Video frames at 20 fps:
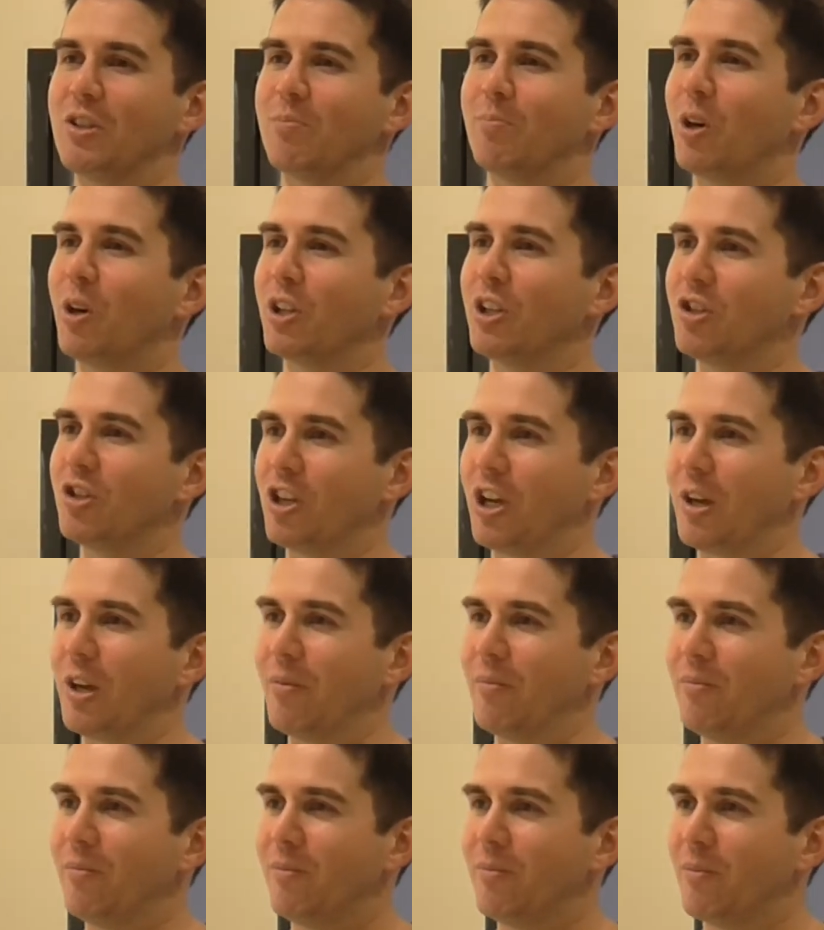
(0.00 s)
body jam
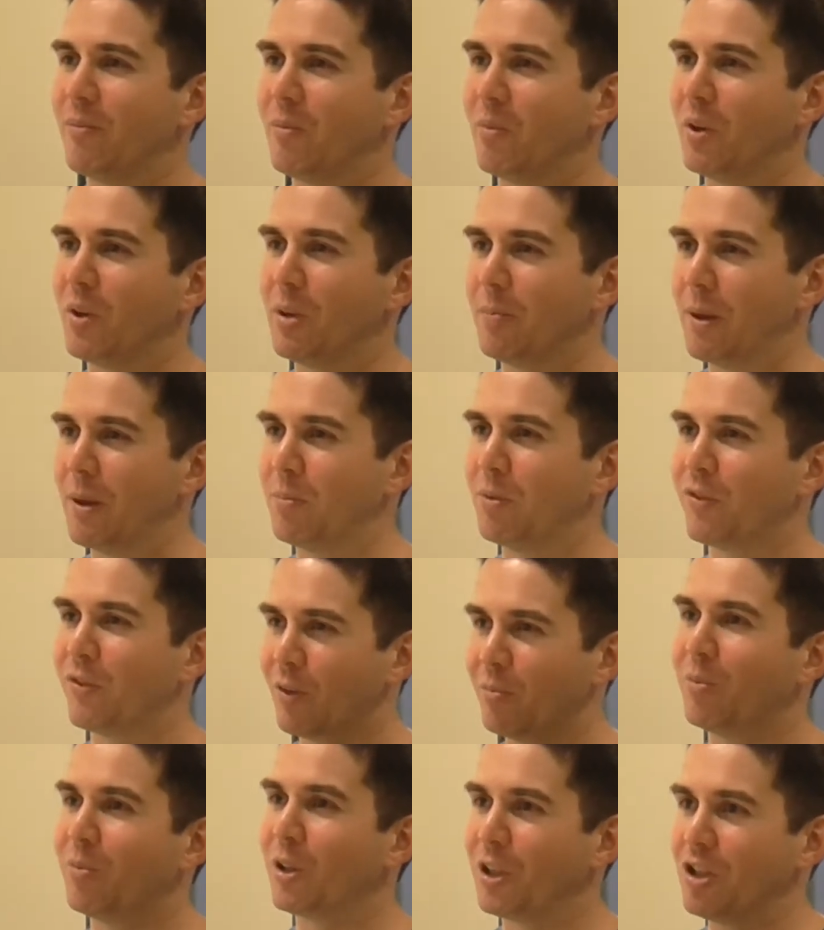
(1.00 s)
with the people
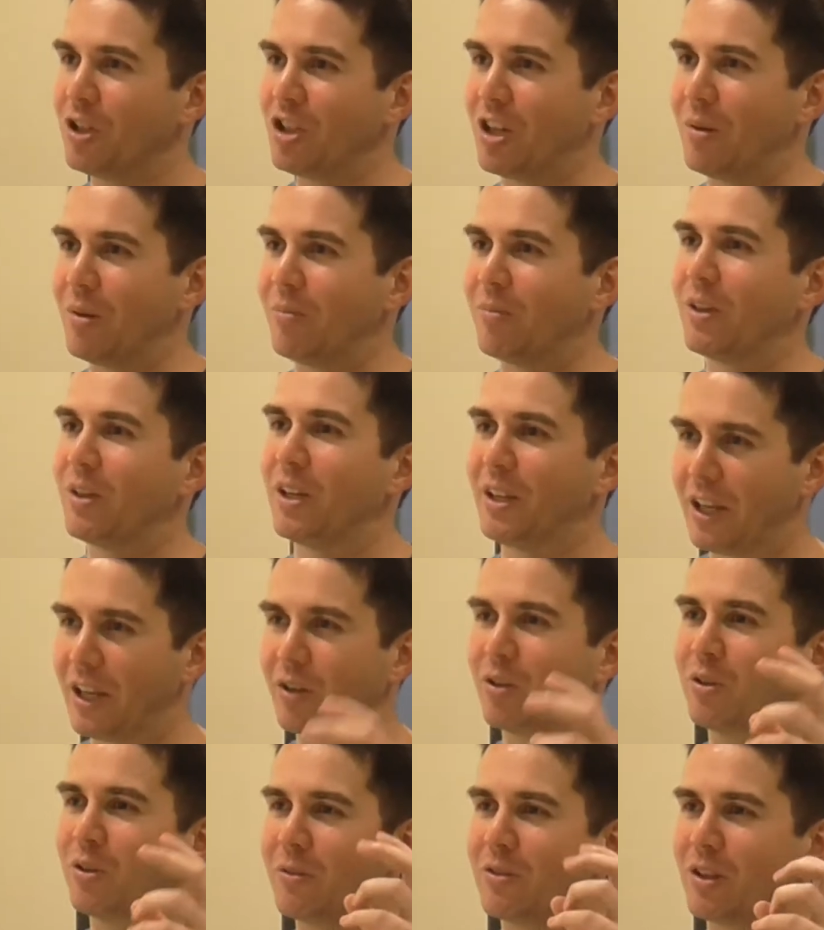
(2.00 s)
from Body Jam, and they
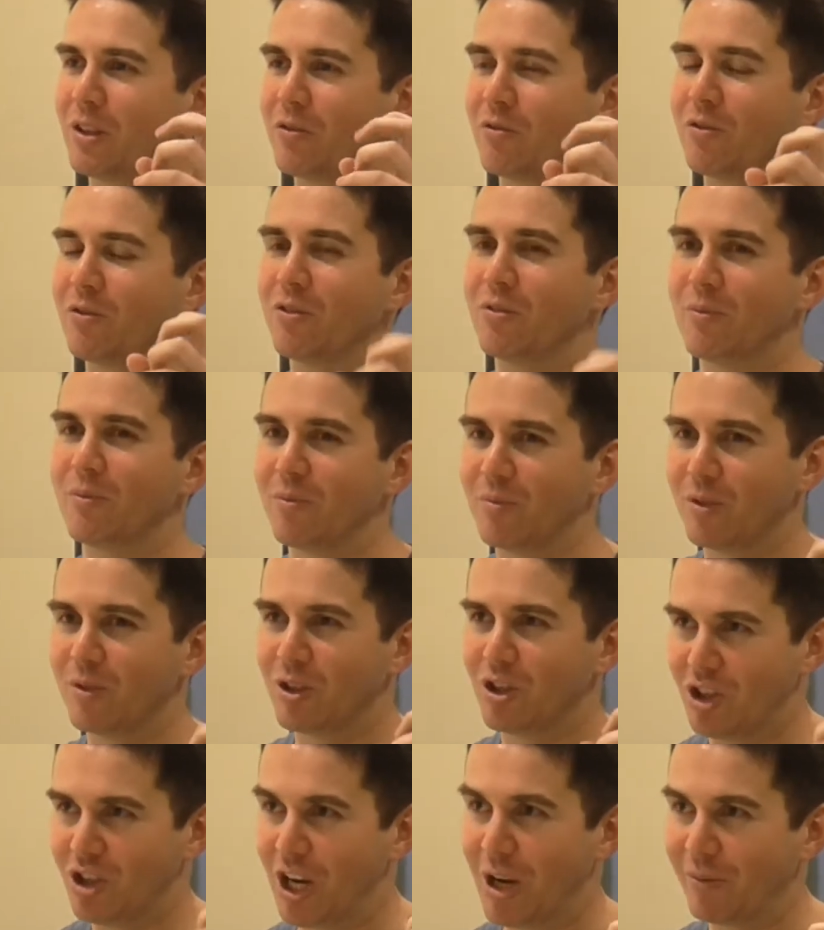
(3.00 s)
call themselves
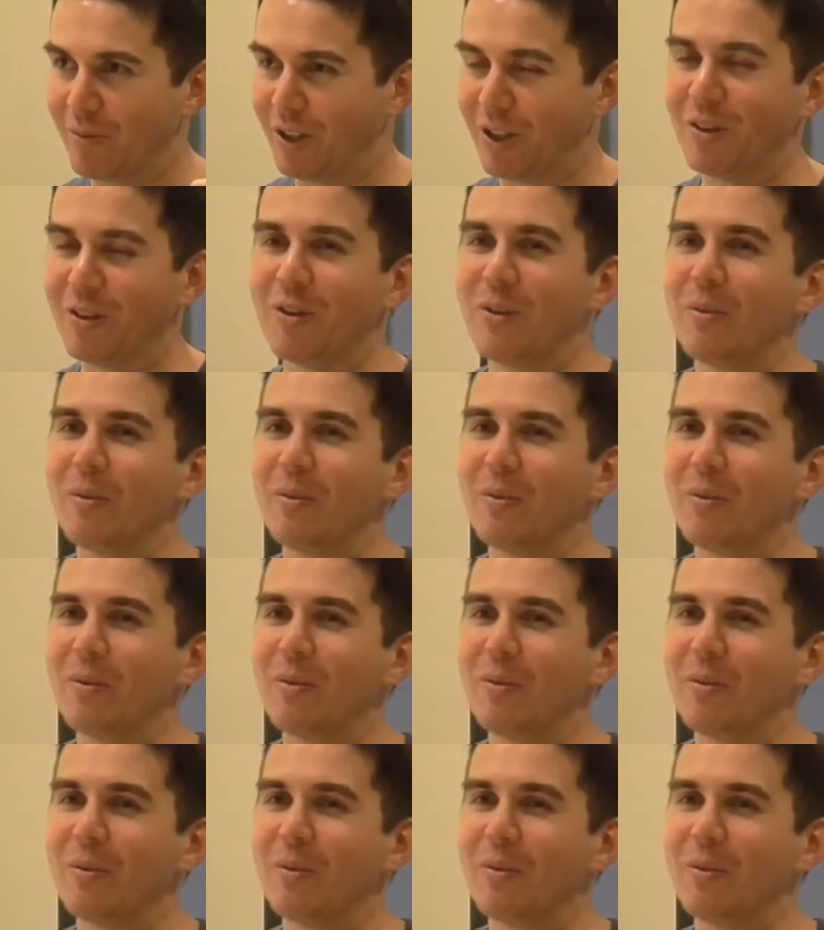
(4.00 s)
Jamily.